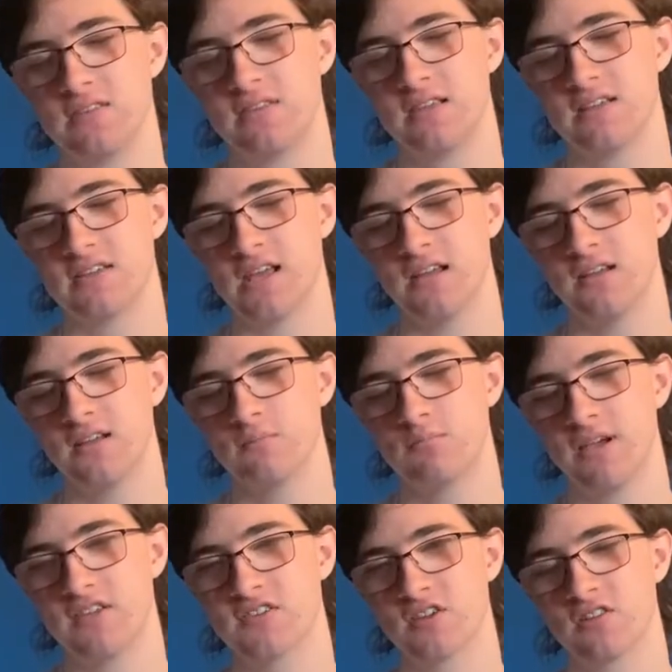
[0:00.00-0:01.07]
The attendant
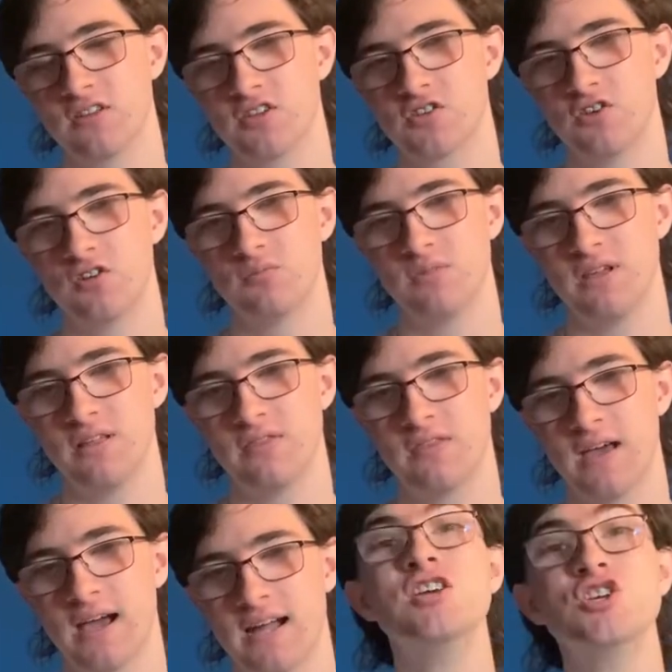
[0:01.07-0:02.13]
basically told me
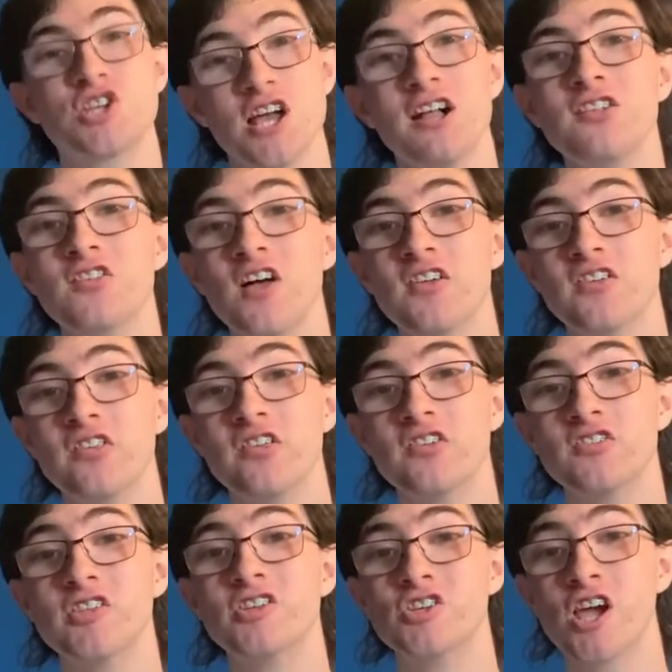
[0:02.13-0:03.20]
that Shell does this
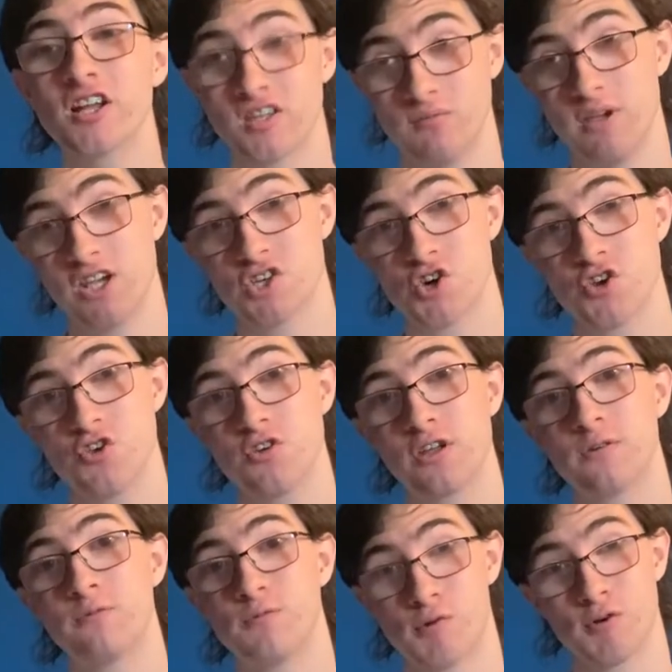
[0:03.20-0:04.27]
to check to make sure you can
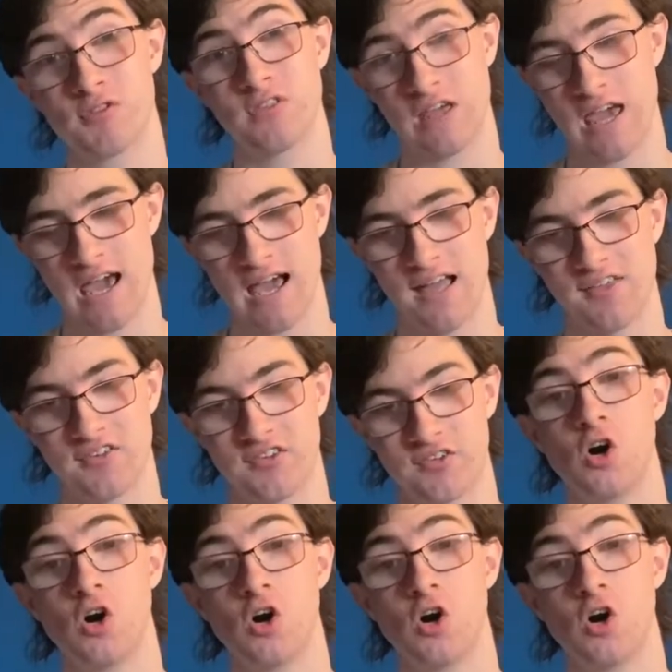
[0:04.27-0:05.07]
afford the gas.